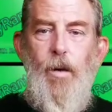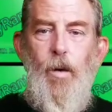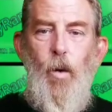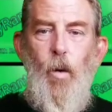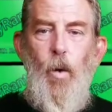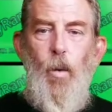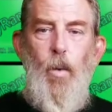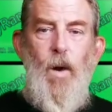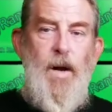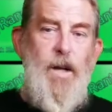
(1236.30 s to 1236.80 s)

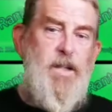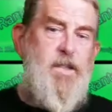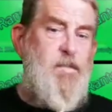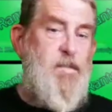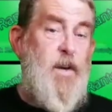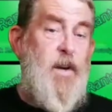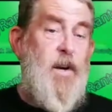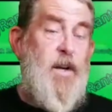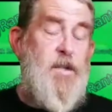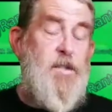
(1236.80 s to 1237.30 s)
Or what
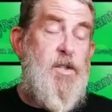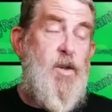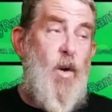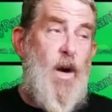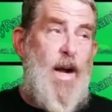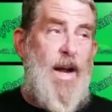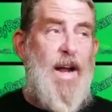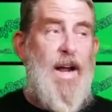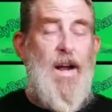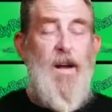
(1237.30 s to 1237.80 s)
experience do
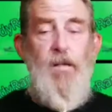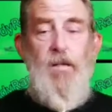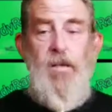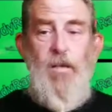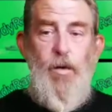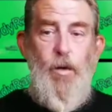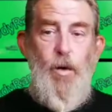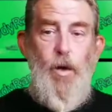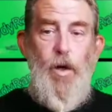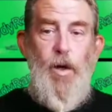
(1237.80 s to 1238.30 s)
I have
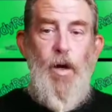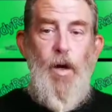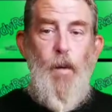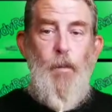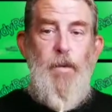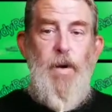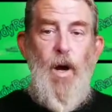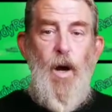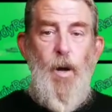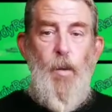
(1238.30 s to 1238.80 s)

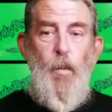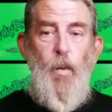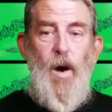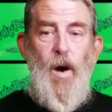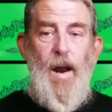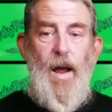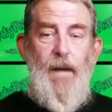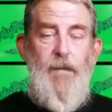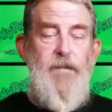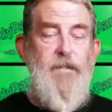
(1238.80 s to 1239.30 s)
beyond
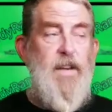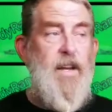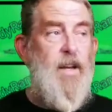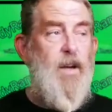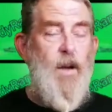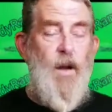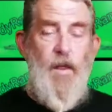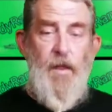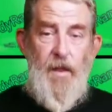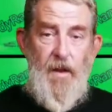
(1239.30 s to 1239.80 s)
what I
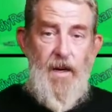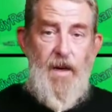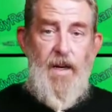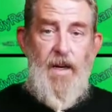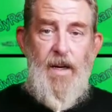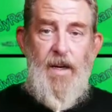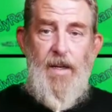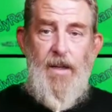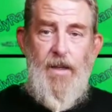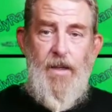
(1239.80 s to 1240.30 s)
feel and
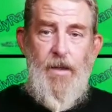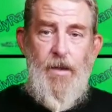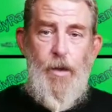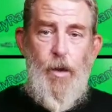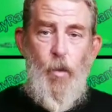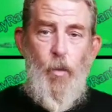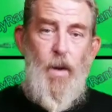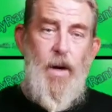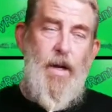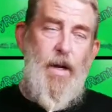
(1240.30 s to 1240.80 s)
think
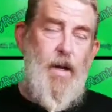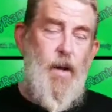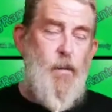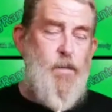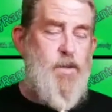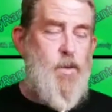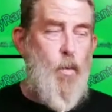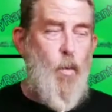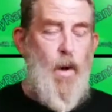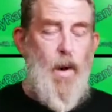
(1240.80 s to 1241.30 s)
when it
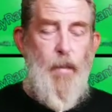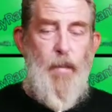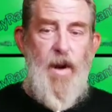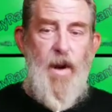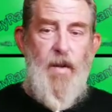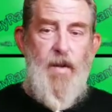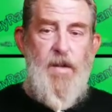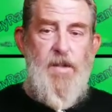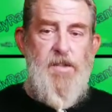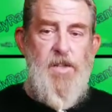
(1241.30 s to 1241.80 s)
comes to women
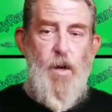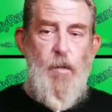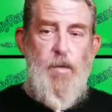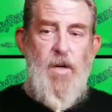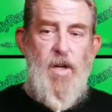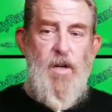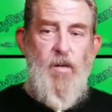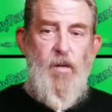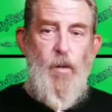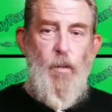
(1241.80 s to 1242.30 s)
and the
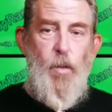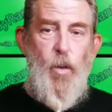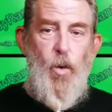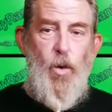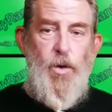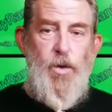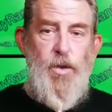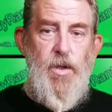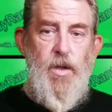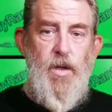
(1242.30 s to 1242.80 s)
subject of
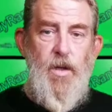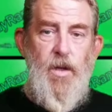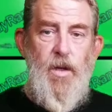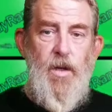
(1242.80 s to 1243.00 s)
abortion?